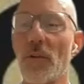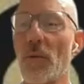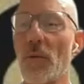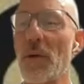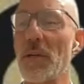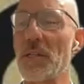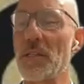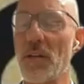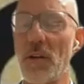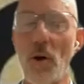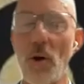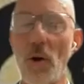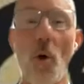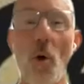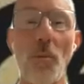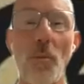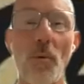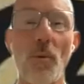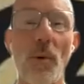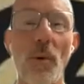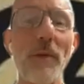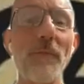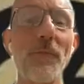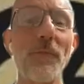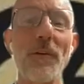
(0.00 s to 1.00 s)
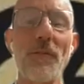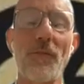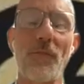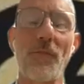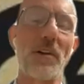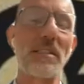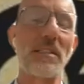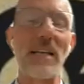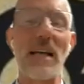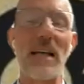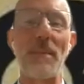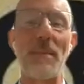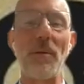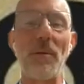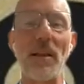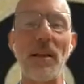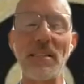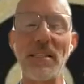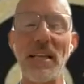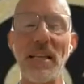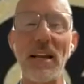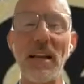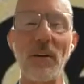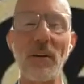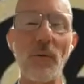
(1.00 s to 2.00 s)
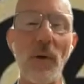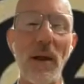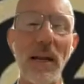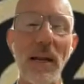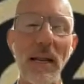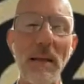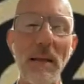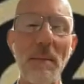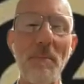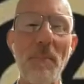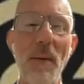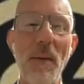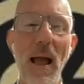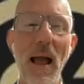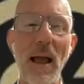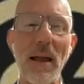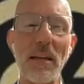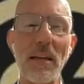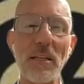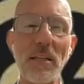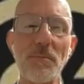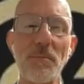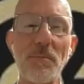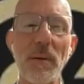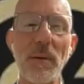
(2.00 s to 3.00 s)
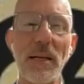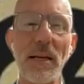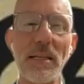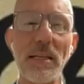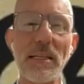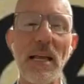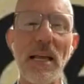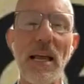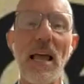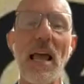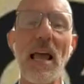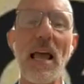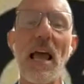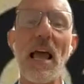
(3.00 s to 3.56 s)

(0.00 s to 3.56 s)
The reason that Oprah Winfrey, for example, has had a great impact is because